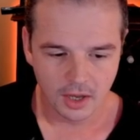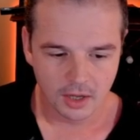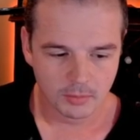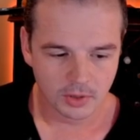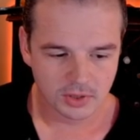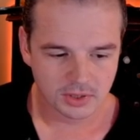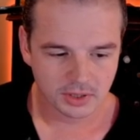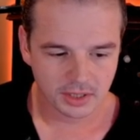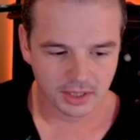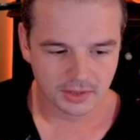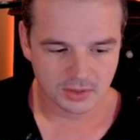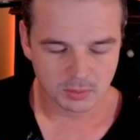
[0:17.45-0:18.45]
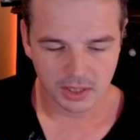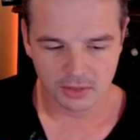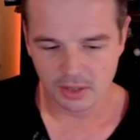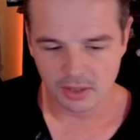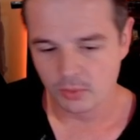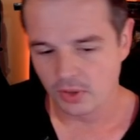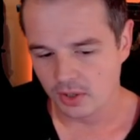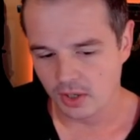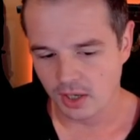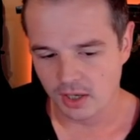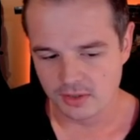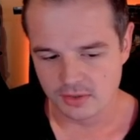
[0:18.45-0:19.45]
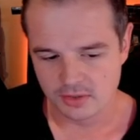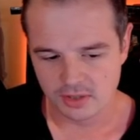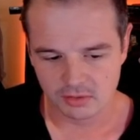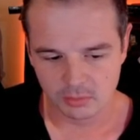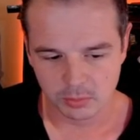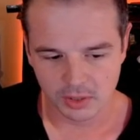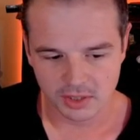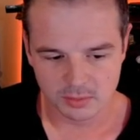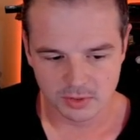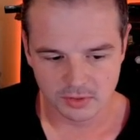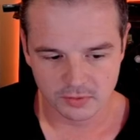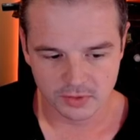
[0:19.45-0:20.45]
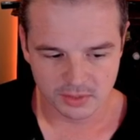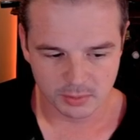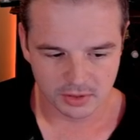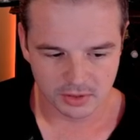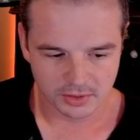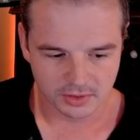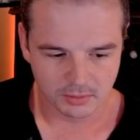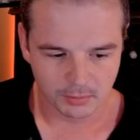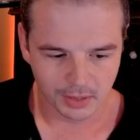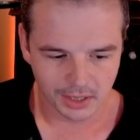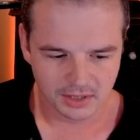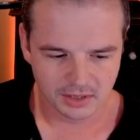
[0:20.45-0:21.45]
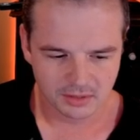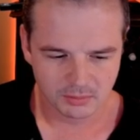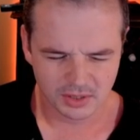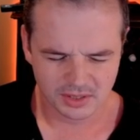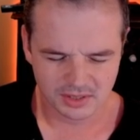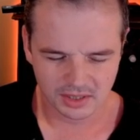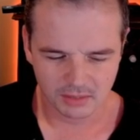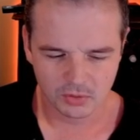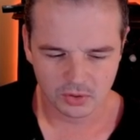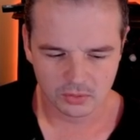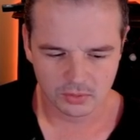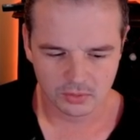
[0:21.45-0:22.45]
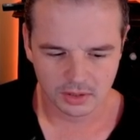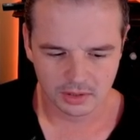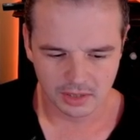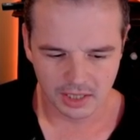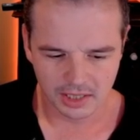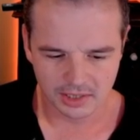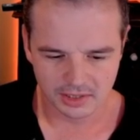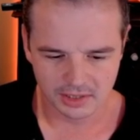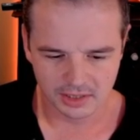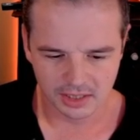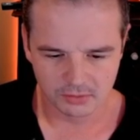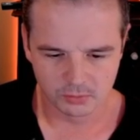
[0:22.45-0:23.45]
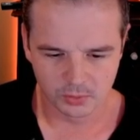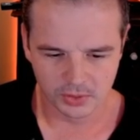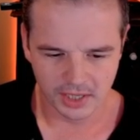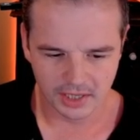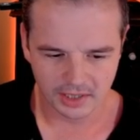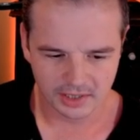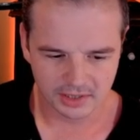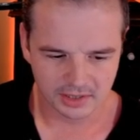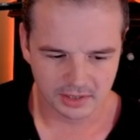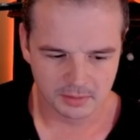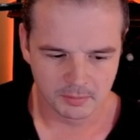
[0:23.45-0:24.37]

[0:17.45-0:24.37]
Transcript: Mostly I was playing around with it as a replacement for Spirited Companion because I'm not really that in love with that card.